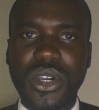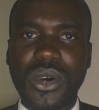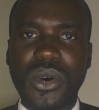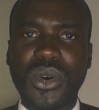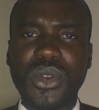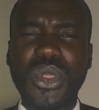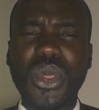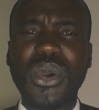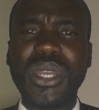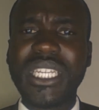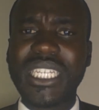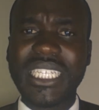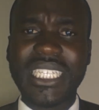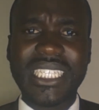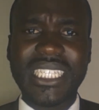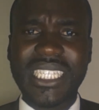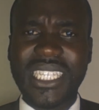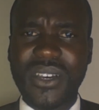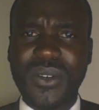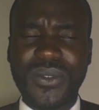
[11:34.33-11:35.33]
although in
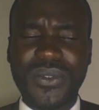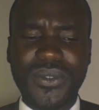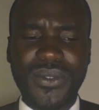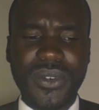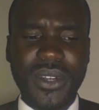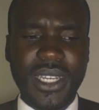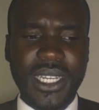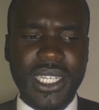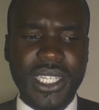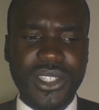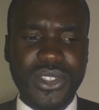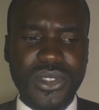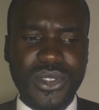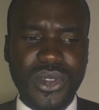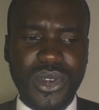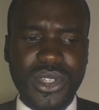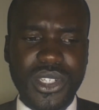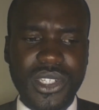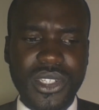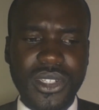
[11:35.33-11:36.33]
itself is
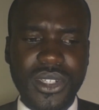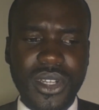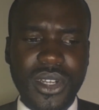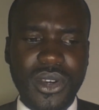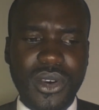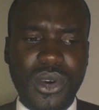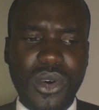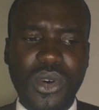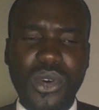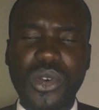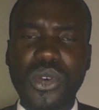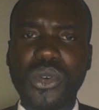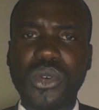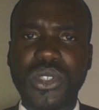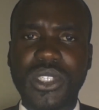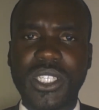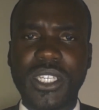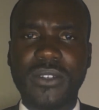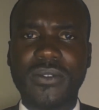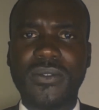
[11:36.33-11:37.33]
not
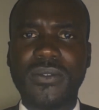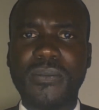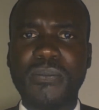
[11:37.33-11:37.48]
conclusive.